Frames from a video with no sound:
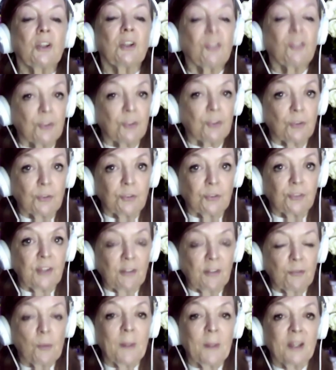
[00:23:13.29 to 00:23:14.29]
issued
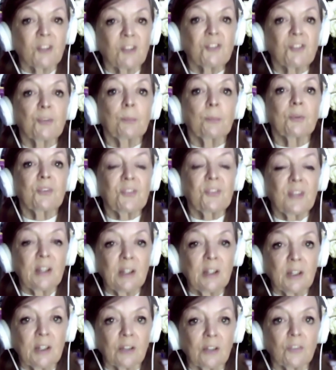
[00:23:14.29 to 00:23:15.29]
defamation
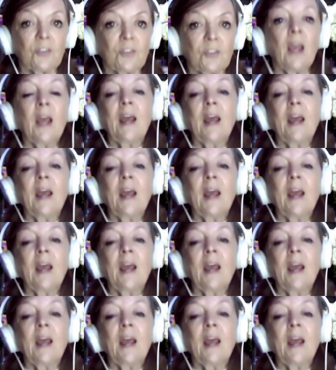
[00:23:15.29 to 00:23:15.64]
proceedings.